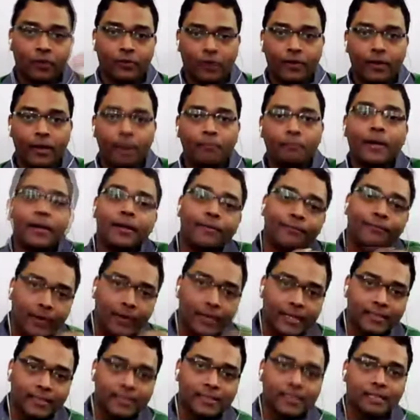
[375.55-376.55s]
if I just
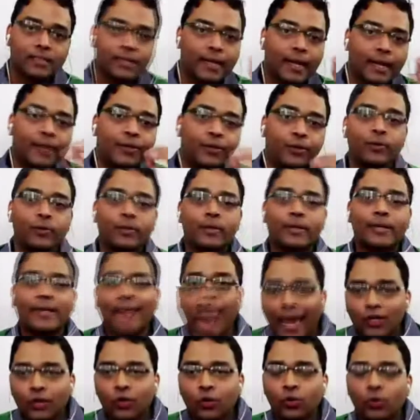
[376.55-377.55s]
try to
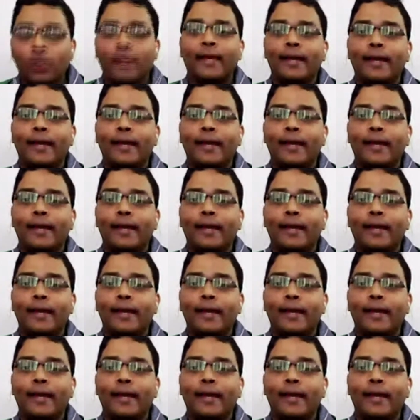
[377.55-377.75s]
calculate,